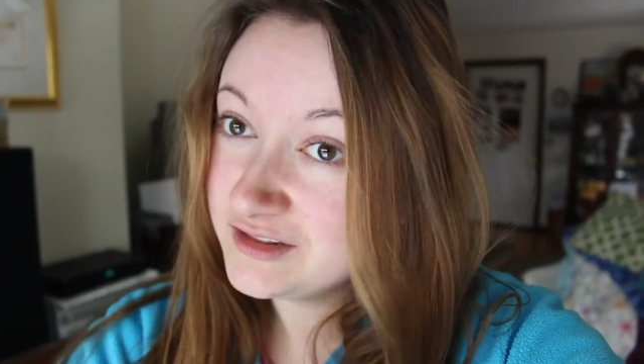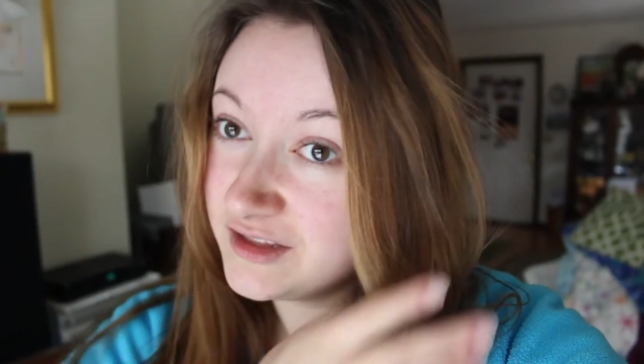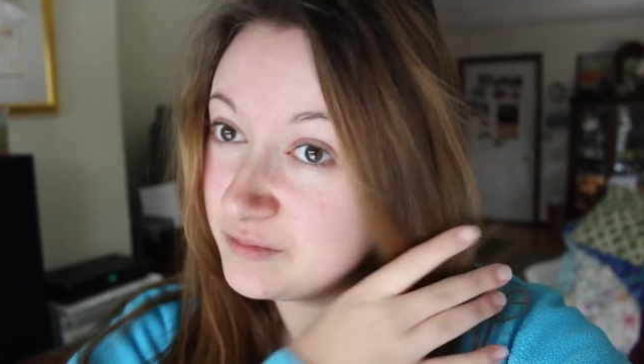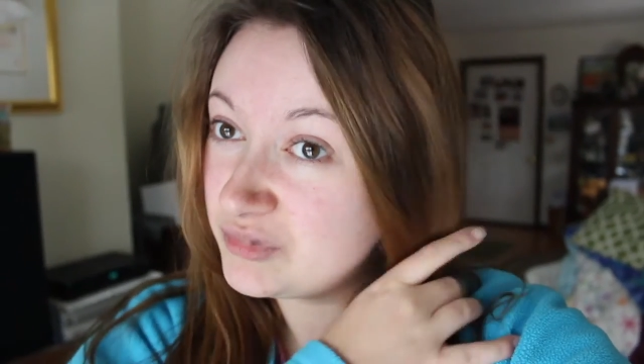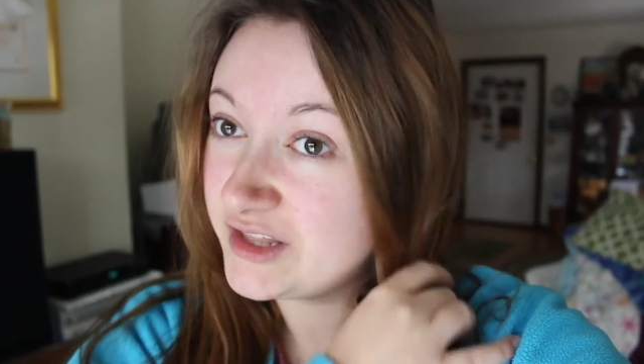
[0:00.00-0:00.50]

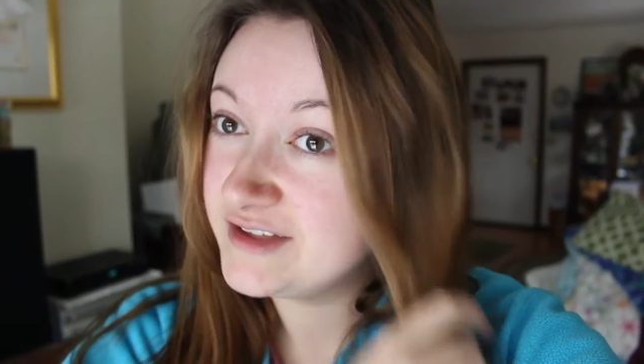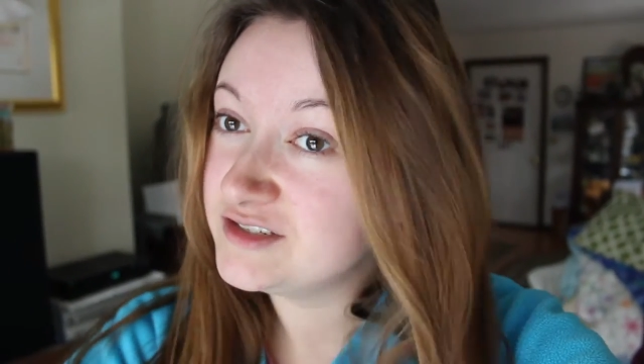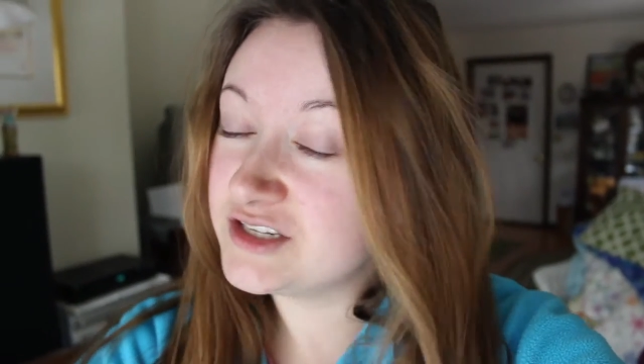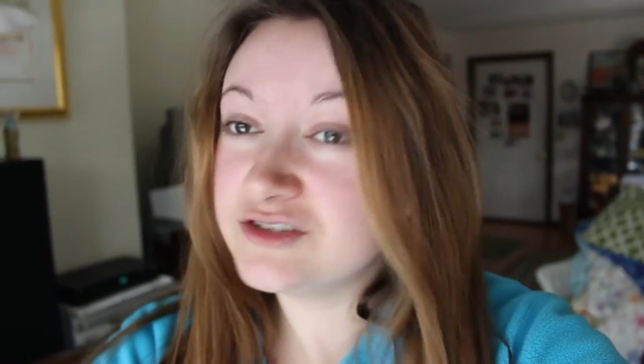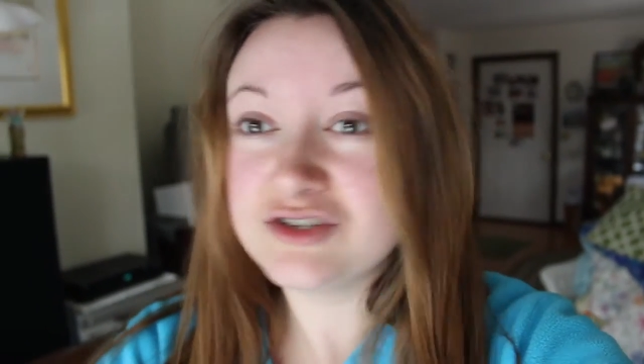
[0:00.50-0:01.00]
they
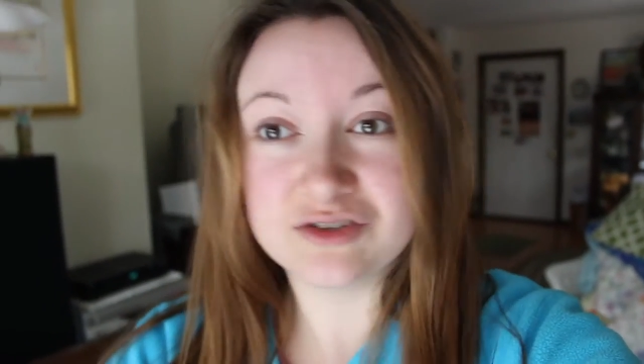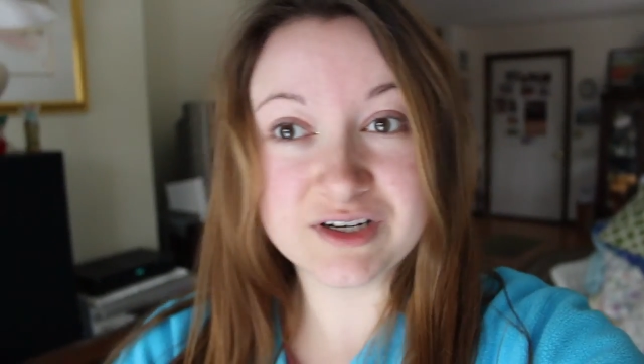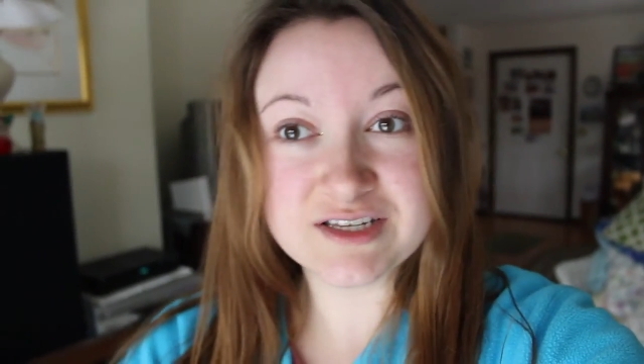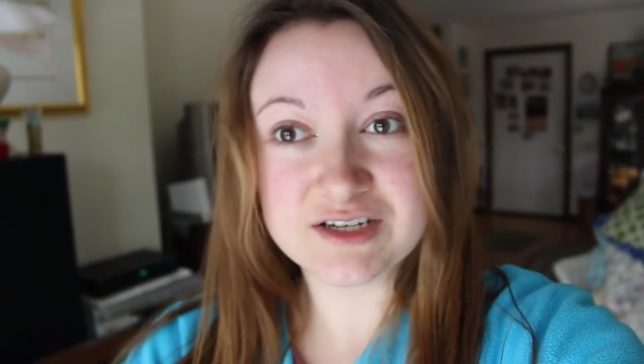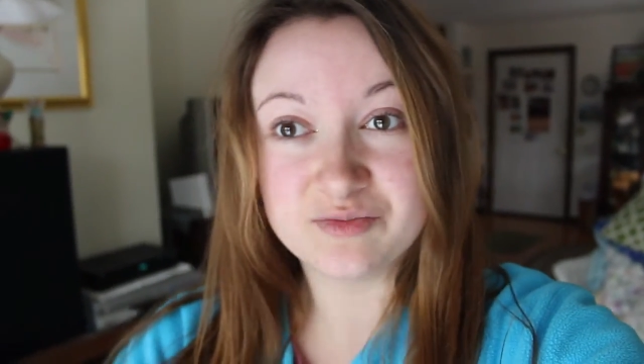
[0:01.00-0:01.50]
blend into the
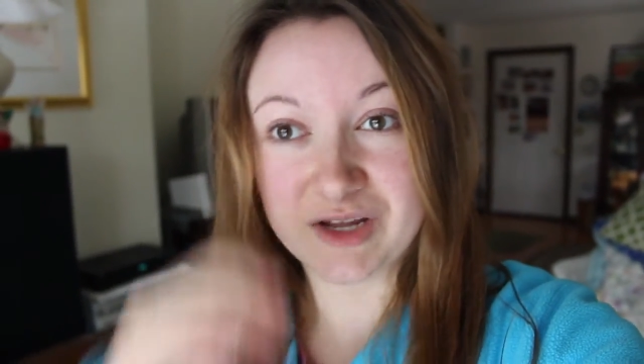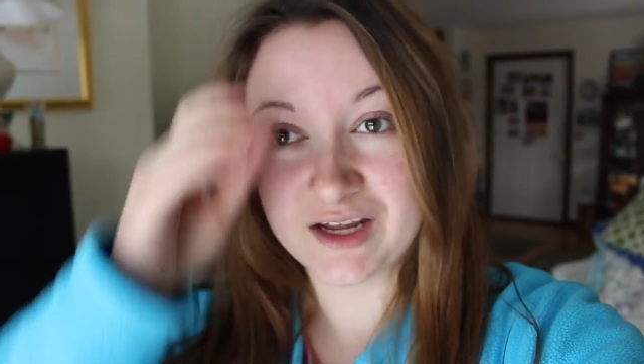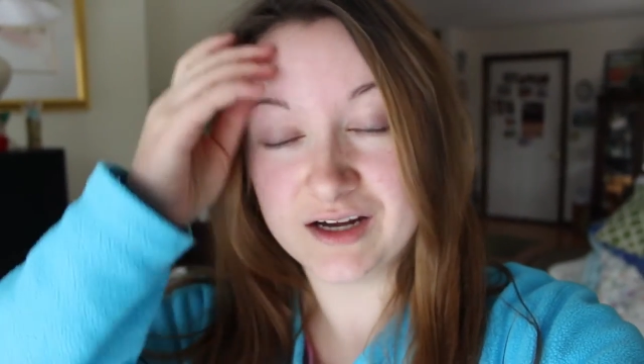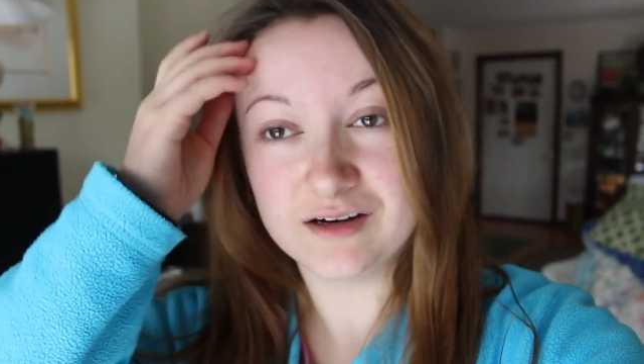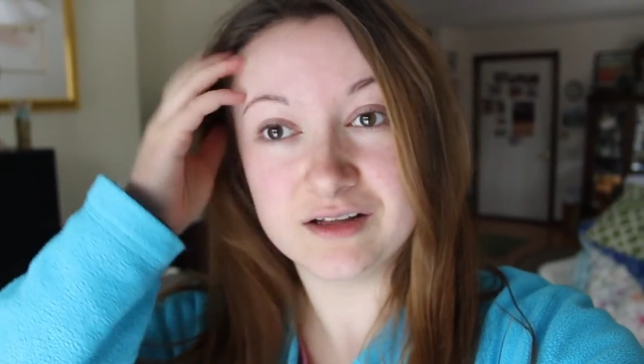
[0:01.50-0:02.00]
rest of my
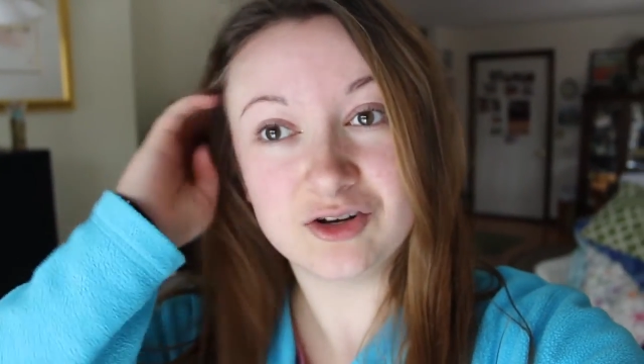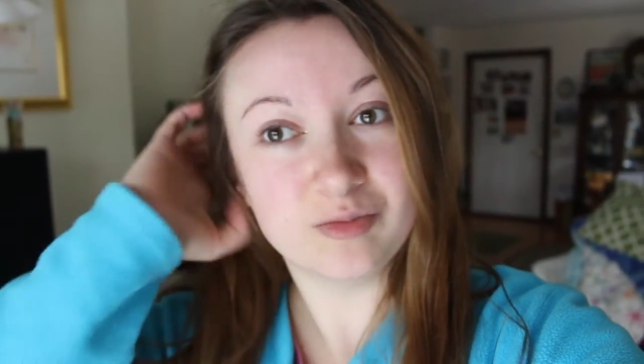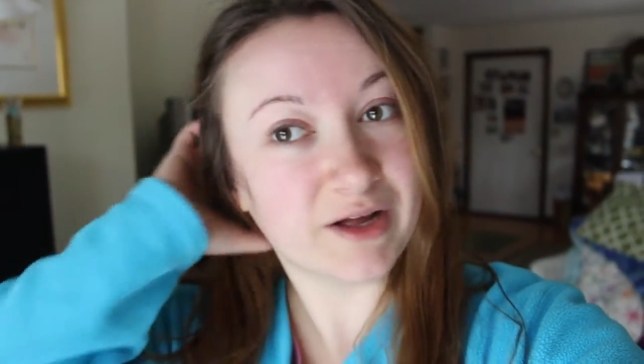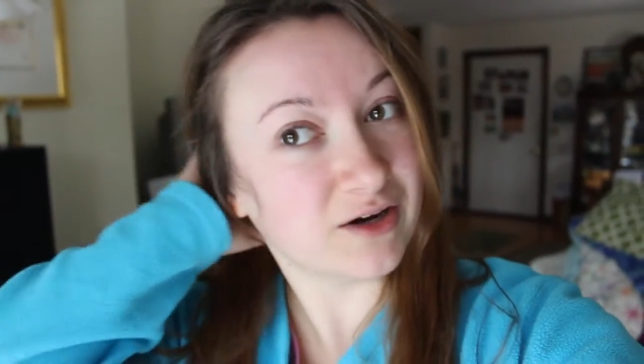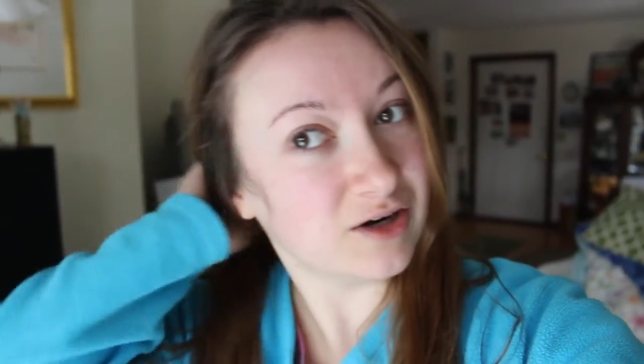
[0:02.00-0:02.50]
hair a little
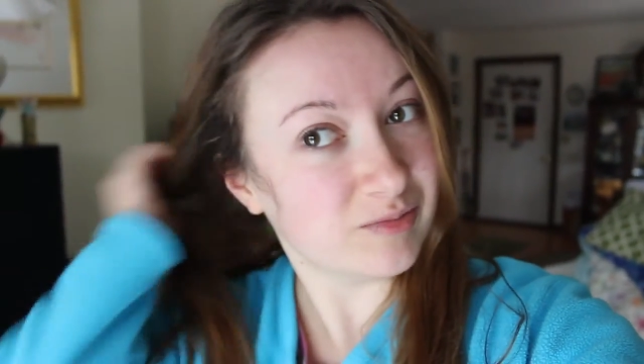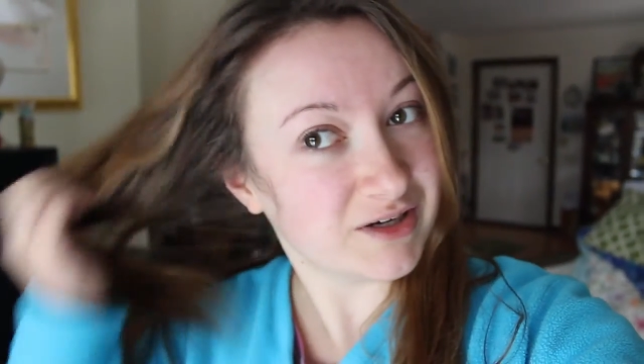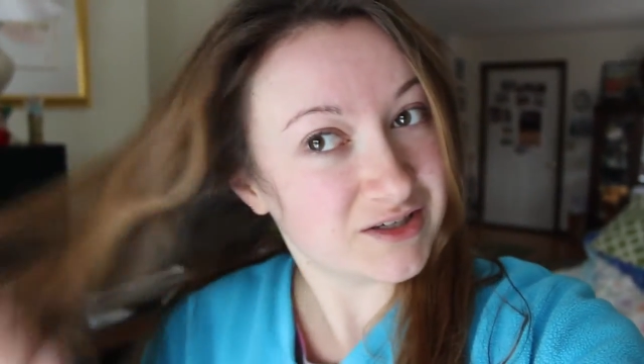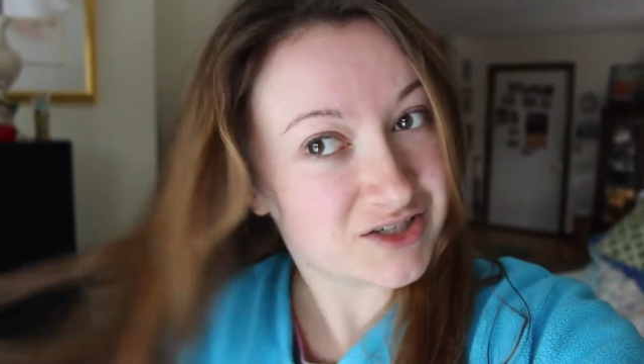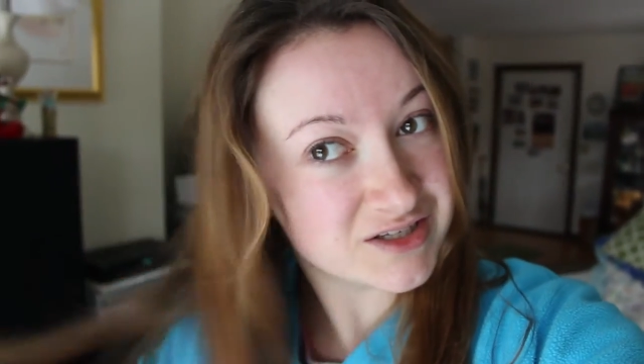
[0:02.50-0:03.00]
better but
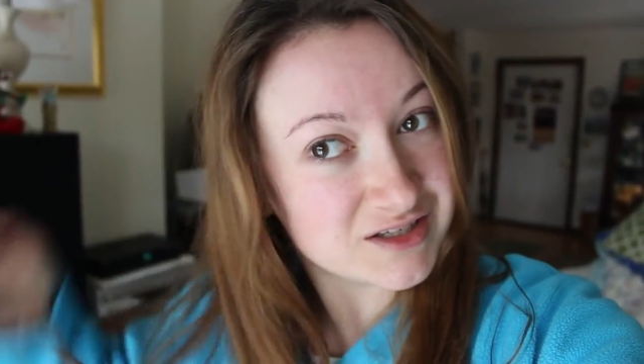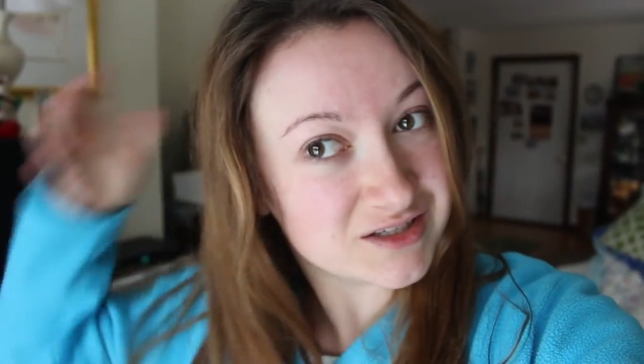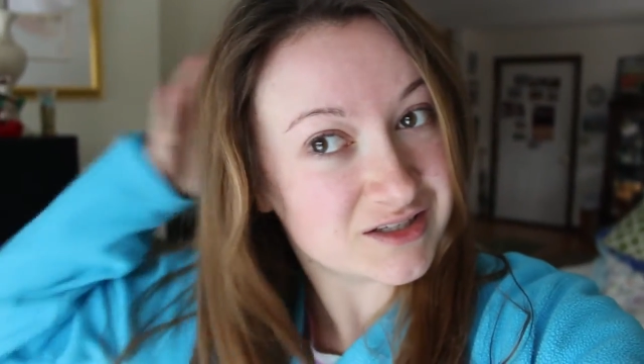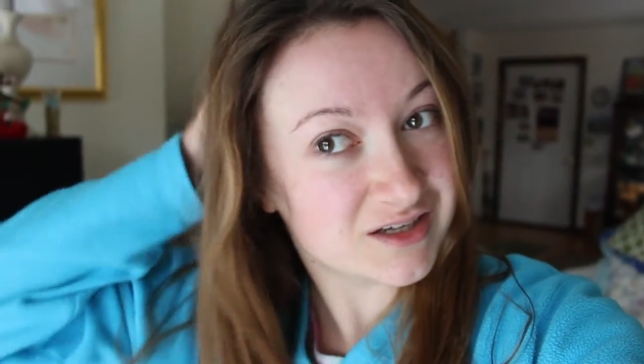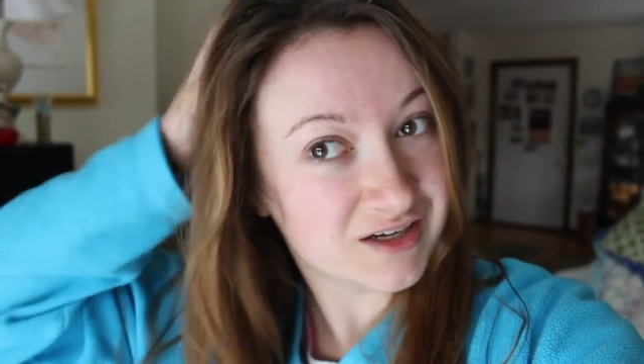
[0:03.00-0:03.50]
it's
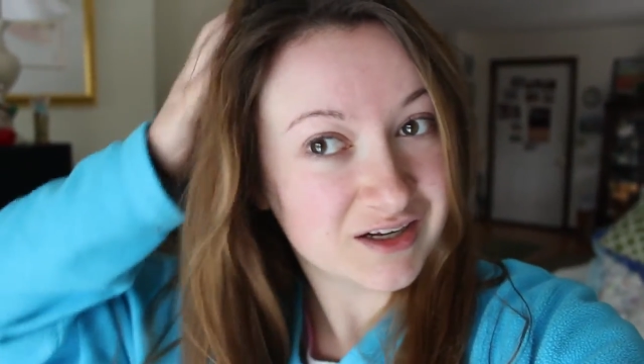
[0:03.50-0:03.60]
just